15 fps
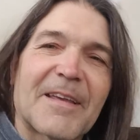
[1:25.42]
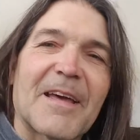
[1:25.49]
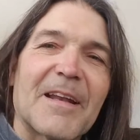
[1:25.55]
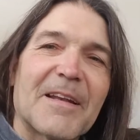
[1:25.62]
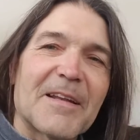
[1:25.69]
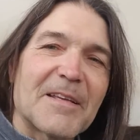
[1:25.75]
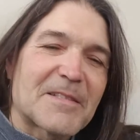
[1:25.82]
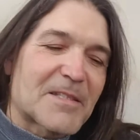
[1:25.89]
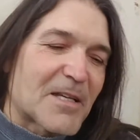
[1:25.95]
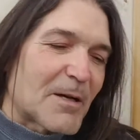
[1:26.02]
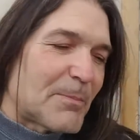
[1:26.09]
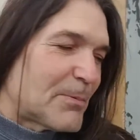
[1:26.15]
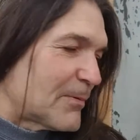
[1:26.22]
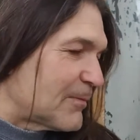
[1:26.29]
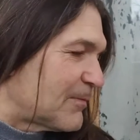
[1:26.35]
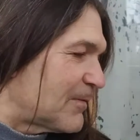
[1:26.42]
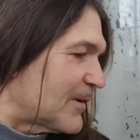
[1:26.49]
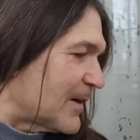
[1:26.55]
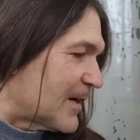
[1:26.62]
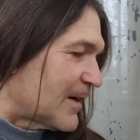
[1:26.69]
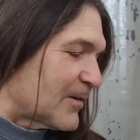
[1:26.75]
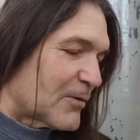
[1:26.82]
Got a nice cup of
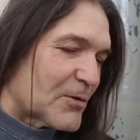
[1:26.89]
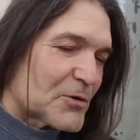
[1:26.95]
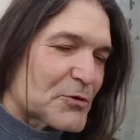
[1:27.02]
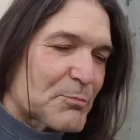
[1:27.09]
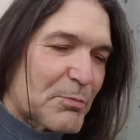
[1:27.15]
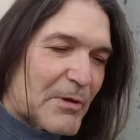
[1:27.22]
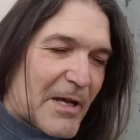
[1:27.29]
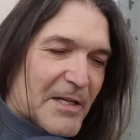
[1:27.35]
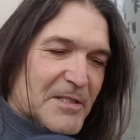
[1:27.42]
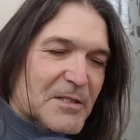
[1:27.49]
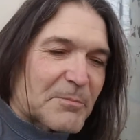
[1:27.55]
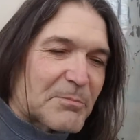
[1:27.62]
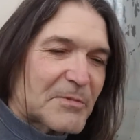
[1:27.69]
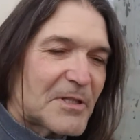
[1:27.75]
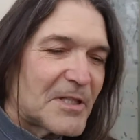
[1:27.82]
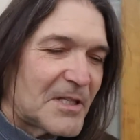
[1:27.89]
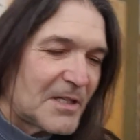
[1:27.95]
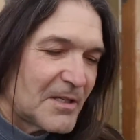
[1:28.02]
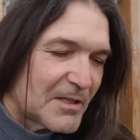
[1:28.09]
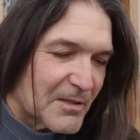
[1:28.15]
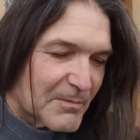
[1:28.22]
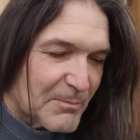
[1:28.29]
uh, orange blossom
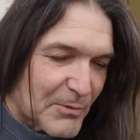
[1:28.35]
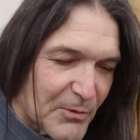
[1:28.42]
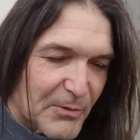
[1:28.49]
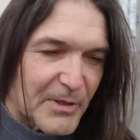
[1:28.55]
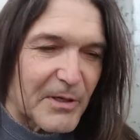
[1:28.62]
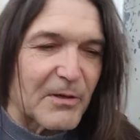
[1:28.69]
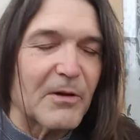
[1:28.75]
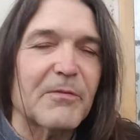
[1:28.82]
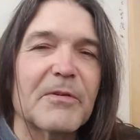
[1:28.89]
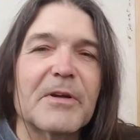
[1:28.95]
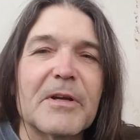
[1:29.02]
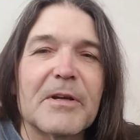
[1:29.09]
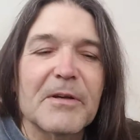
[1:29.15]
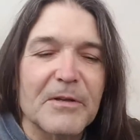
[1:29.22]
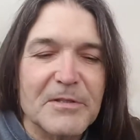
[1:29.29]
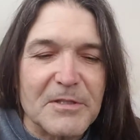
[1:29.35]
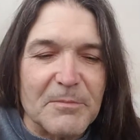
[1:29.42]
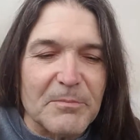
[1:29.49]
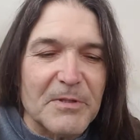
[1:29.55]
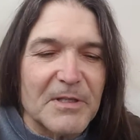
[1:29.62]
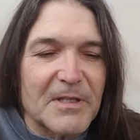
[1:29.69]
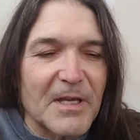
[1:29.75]
tea brewing over here. Some
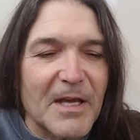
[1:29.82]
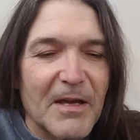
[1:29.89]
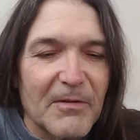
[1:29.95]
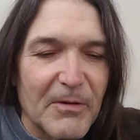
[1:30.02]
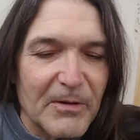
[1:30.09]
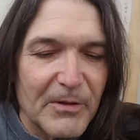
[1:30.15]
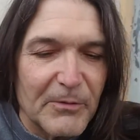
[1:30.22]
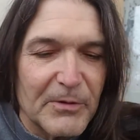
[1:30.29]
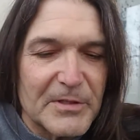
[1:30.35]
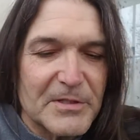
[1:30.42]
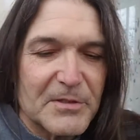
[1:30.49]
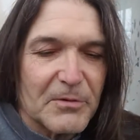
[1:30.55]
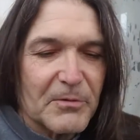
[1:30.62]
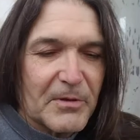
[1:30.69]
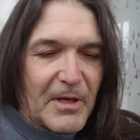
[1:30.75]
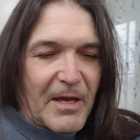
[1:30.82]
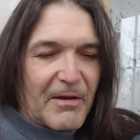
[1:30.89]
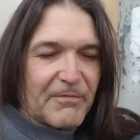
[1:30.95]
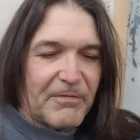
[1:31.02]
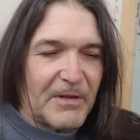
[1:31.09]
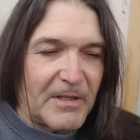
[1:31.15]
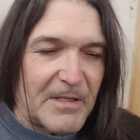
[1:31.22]
decaf, or there is no
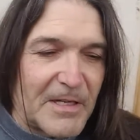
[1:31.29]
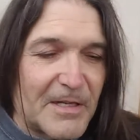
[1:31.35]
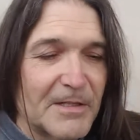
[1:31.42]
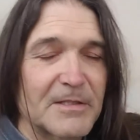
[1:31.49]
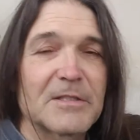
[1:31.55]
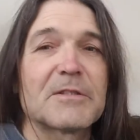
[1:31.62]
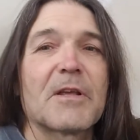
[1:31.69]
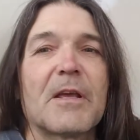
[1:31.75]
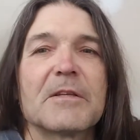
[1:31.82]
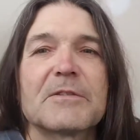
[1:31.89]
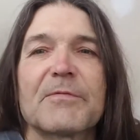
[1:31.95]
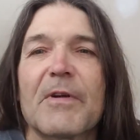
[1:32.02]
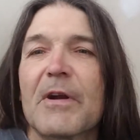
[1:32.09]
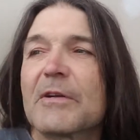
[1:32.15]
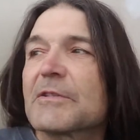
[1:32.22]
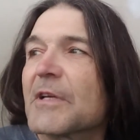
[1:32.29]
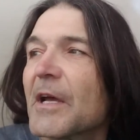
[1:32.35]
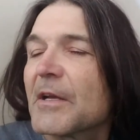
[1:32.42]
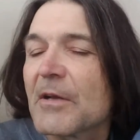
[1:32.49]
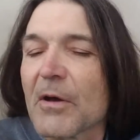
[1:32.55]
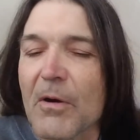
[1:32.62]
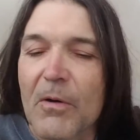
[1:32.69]
caffeine in it as, as far as
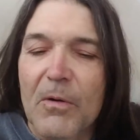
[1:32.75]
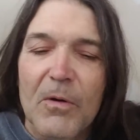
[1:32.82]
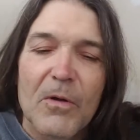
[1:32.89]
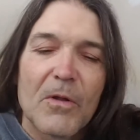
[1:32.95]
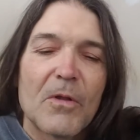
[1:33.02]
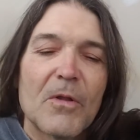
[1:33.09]
I know.